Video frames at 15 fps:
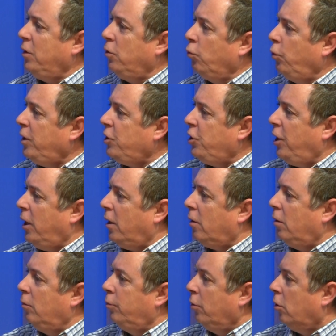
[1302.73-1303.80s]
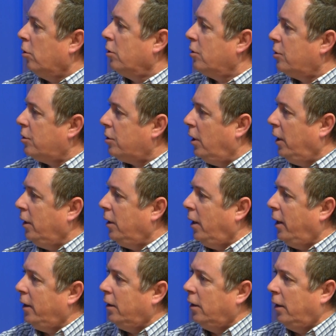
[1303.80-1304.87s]
I mean, we chair boards
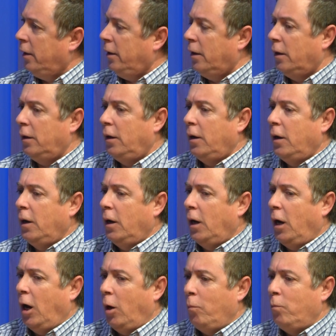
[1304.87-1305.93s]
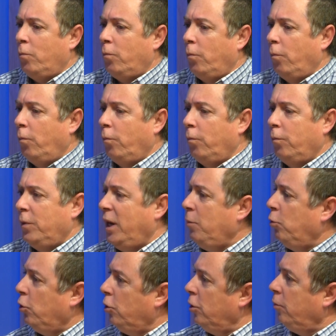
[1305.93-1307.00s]
and
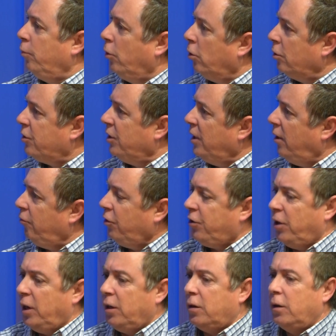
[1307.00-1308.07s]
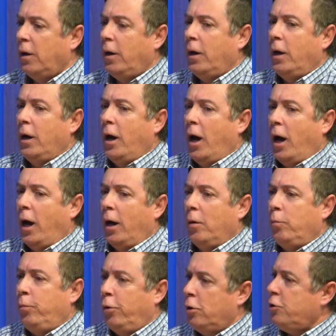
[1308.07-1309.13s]
neighborhood boards and everything.
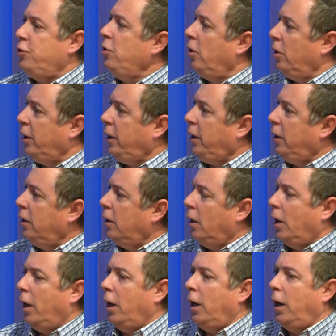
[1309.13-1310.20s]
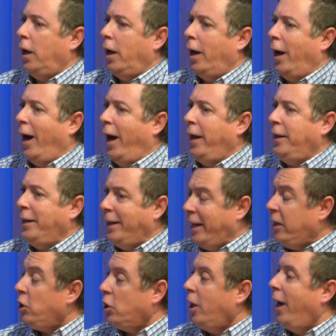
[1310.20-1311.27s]
Personally, I
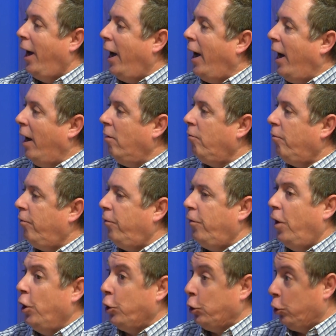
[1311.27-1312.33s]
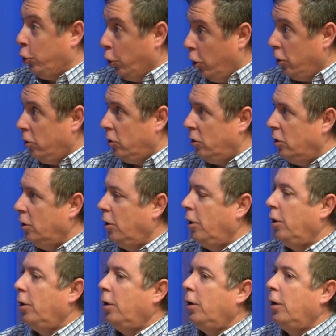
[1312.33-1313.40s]
need to have a good
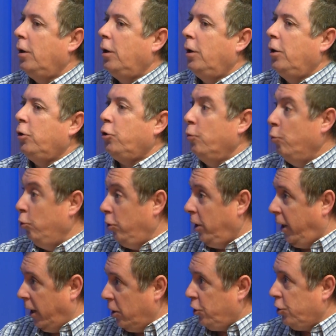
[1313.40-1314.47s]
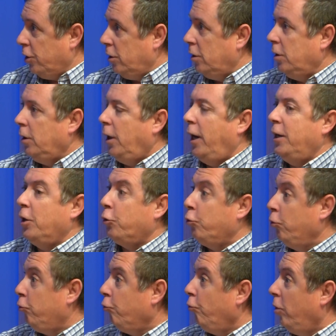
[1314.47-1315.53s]
communication
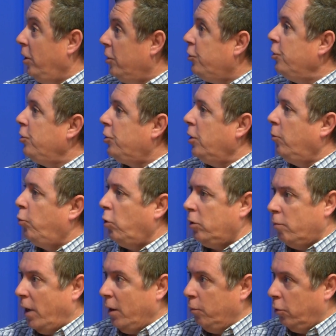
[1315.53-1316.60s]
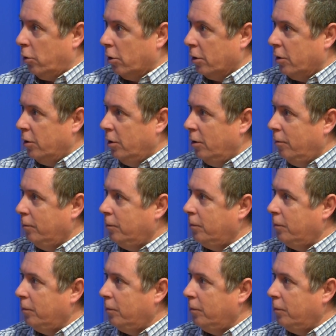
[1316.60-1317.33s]
and a good relationship with my board.